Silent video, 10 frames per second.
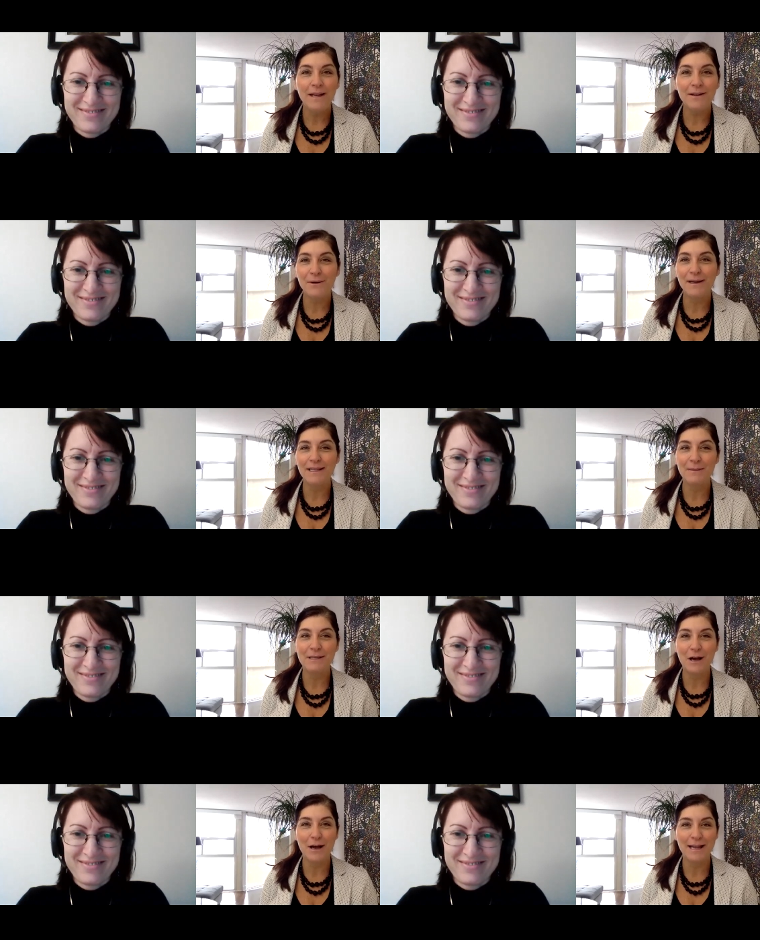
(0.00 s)
Speaker 1: we are going to be
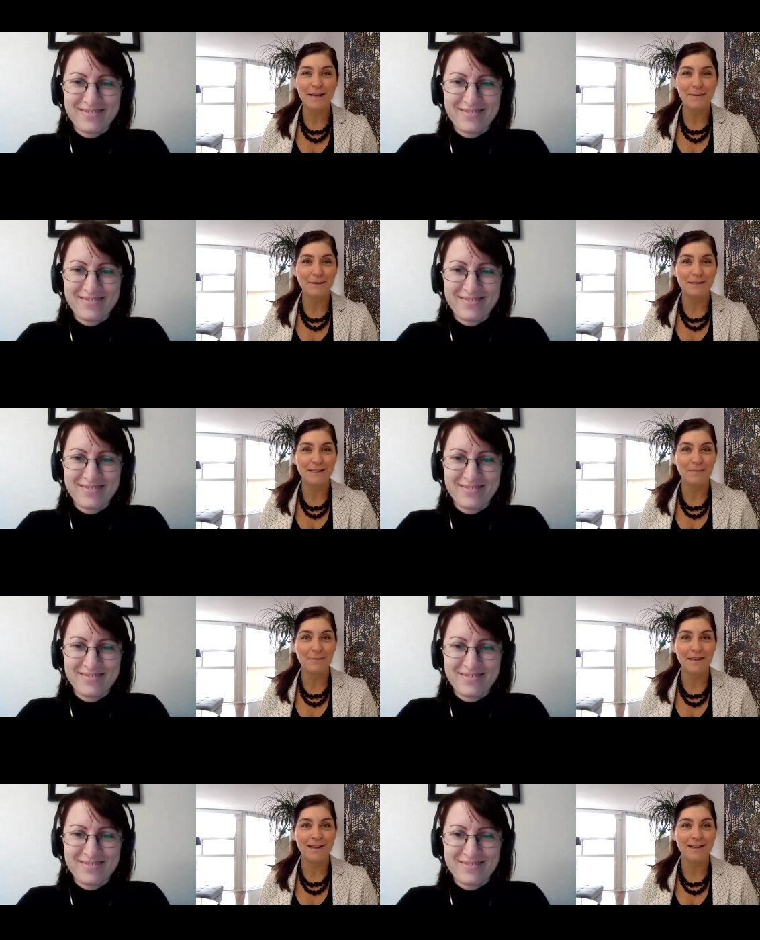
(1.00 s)
talking about
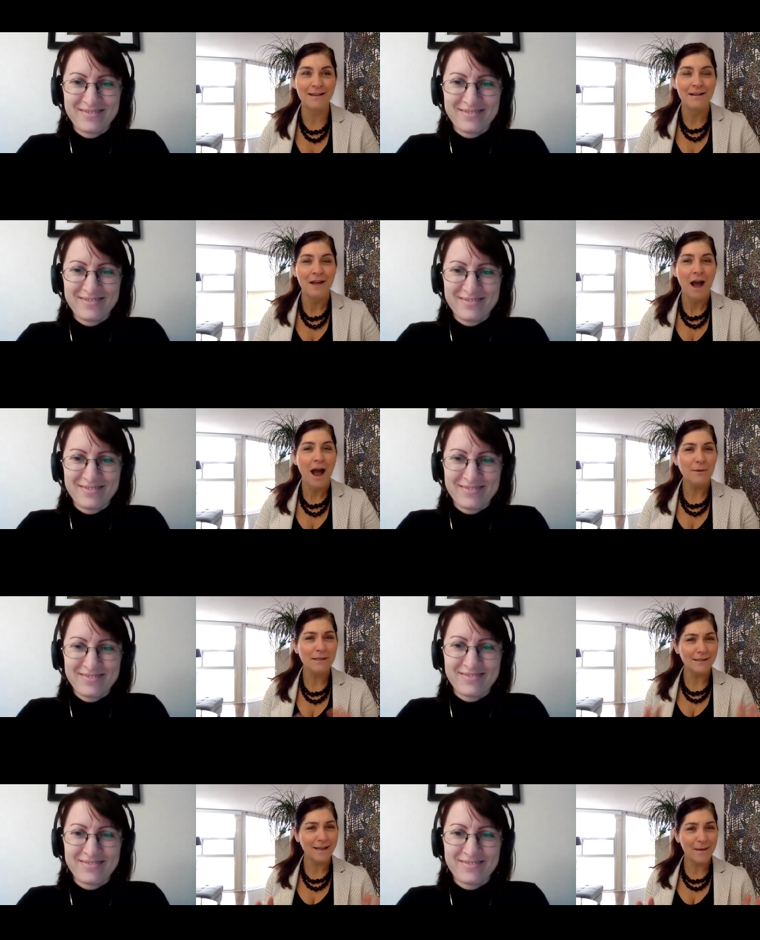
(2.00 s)
something I would
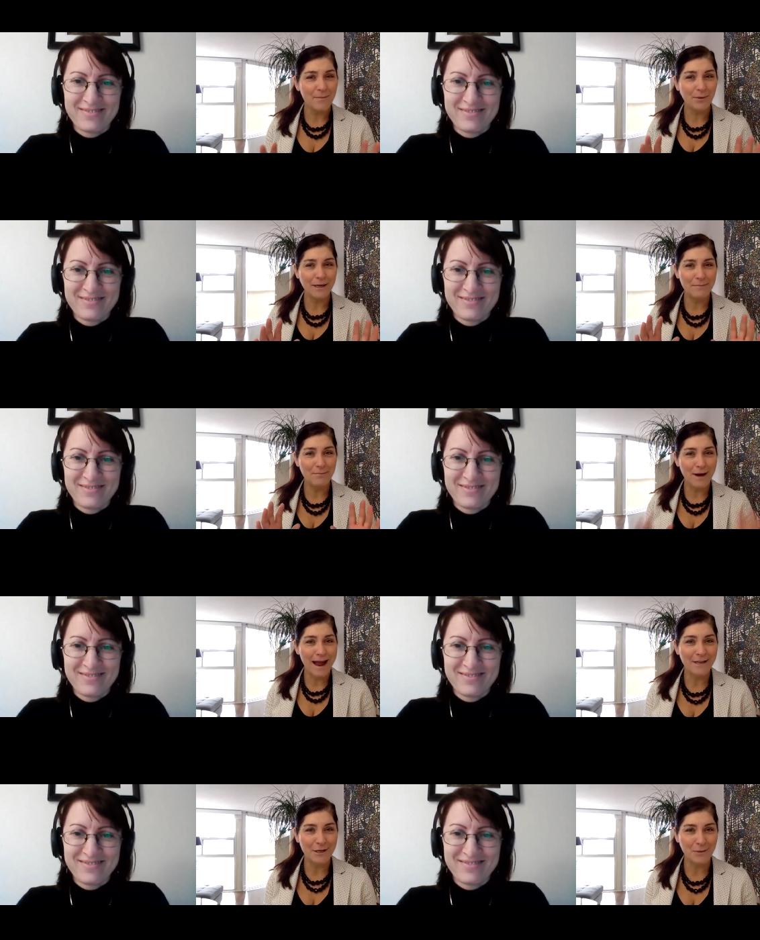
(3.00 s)
say pretty
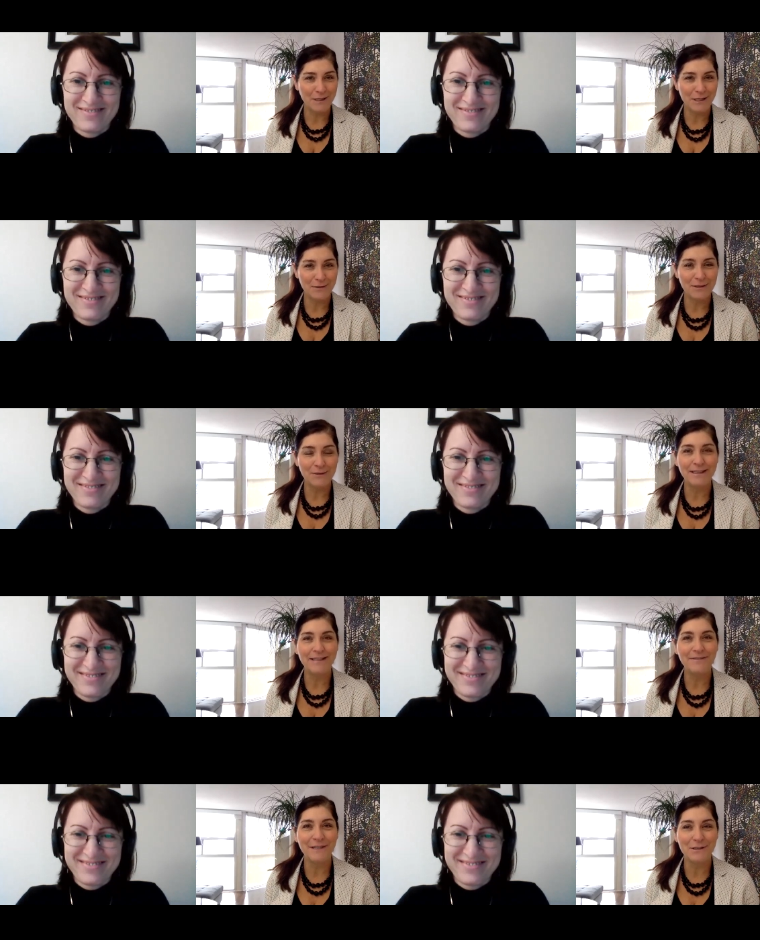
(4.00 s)
brand new. Wouldn't you agree,
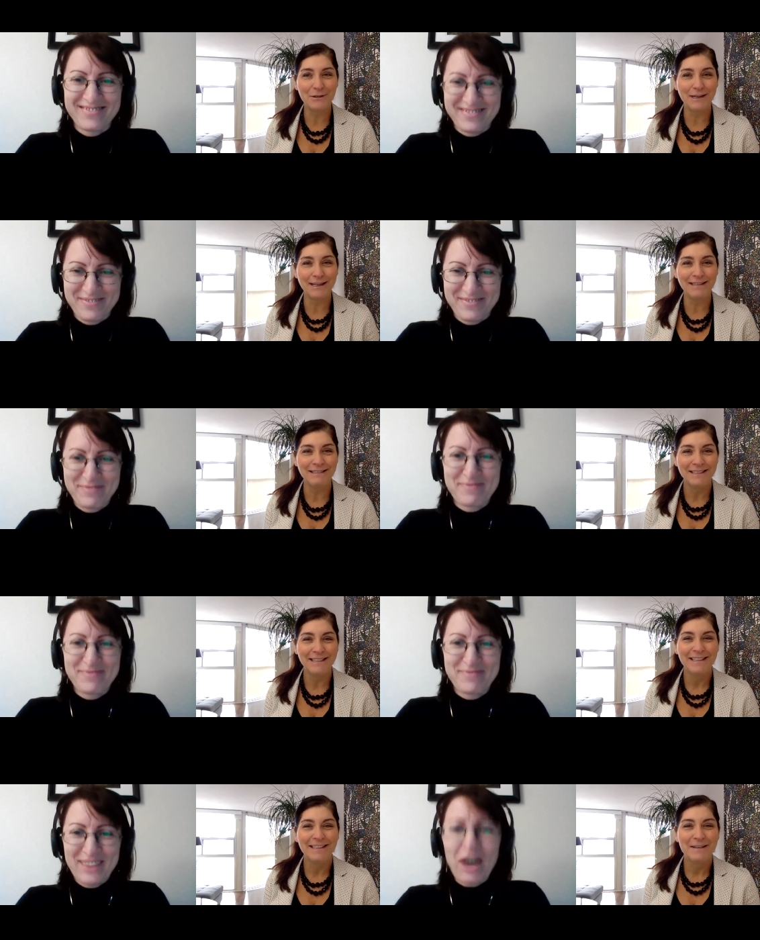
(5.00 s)
Victoria?
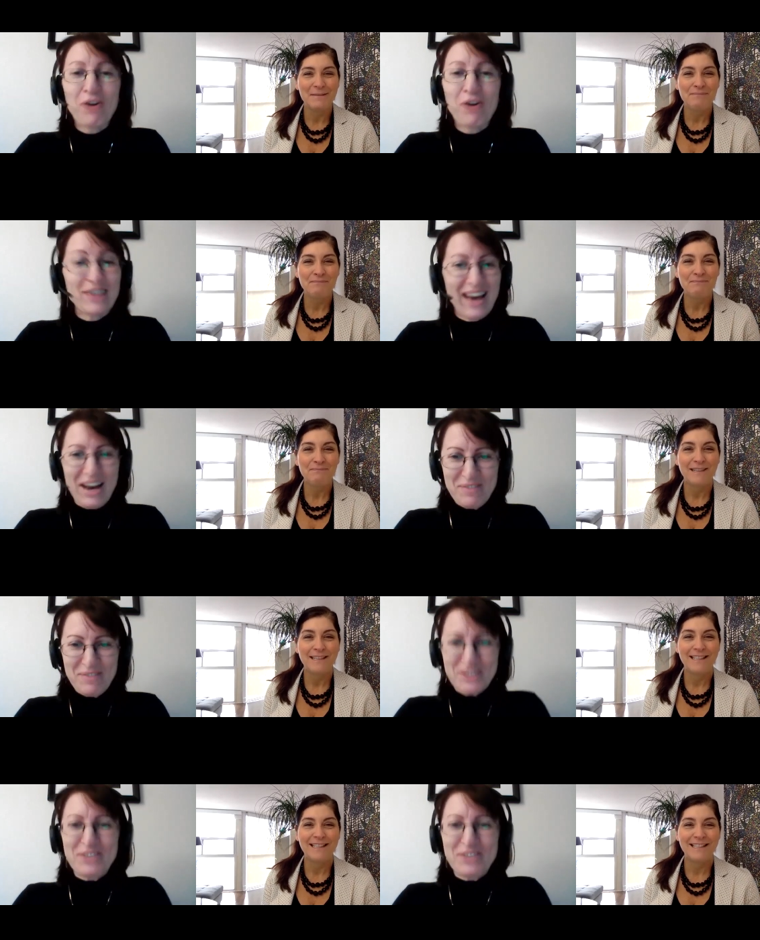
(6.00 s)
Speaker 2: Oh yeah,
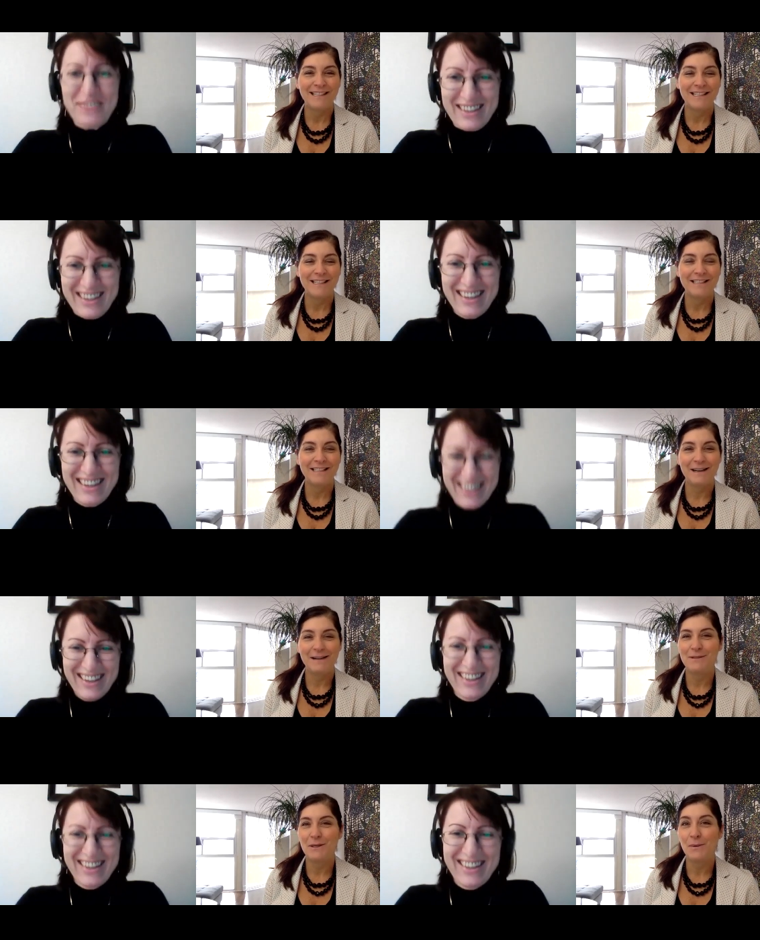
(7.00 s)
absolutely.
Speaker 1: Yeah,
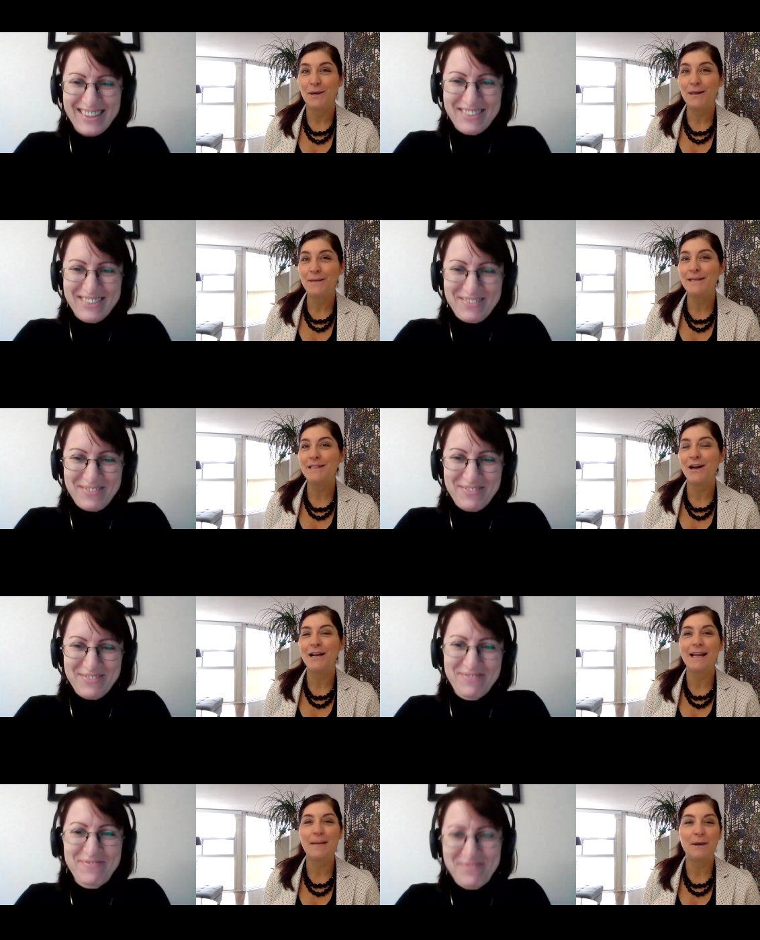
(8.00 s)
so we're going to be
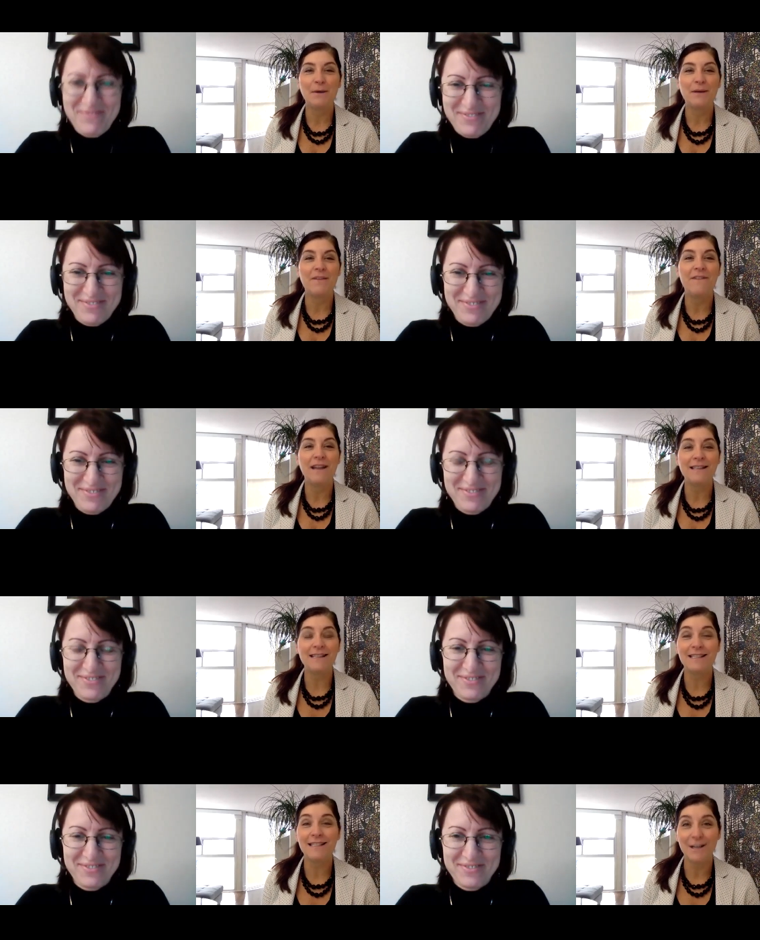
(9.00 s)
talking about event
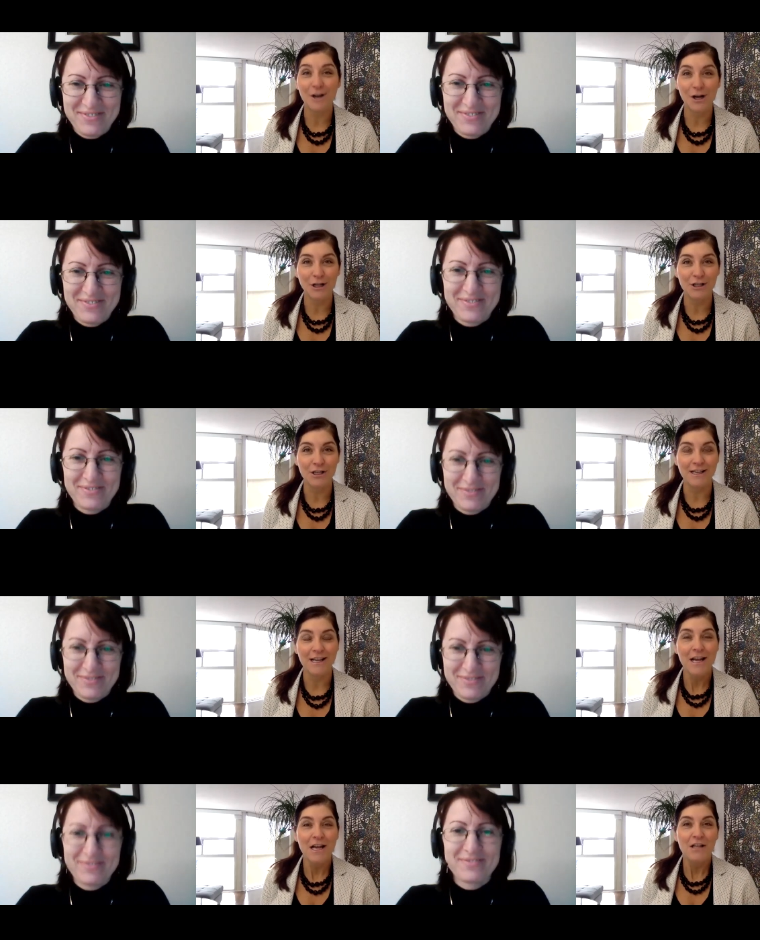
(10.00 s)
psychology.
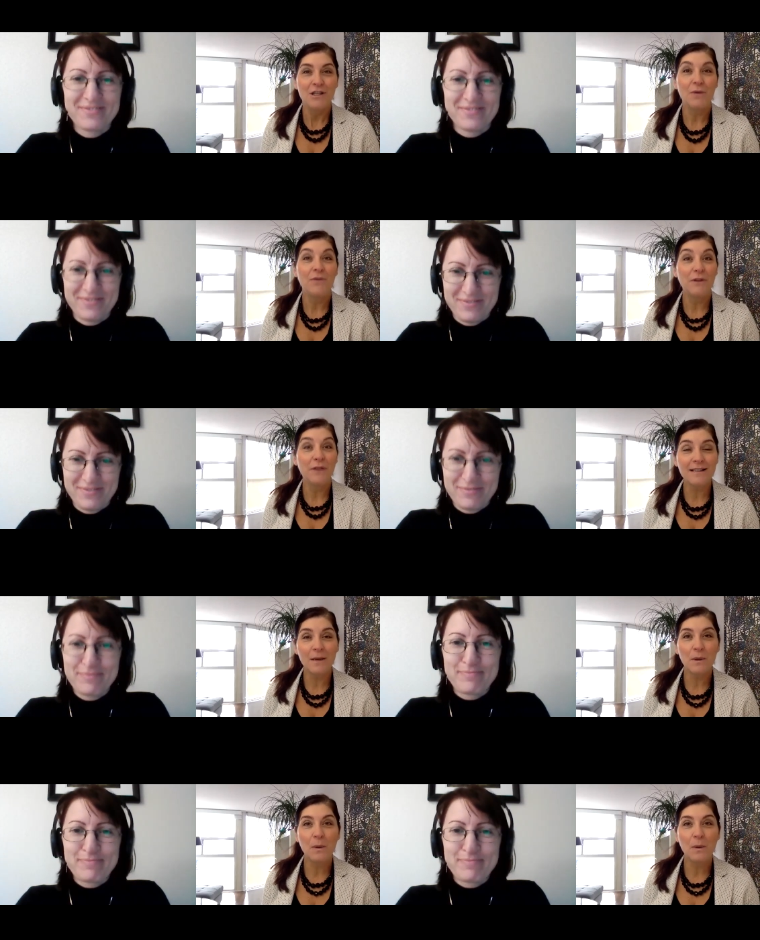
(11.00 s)
So a few things that we're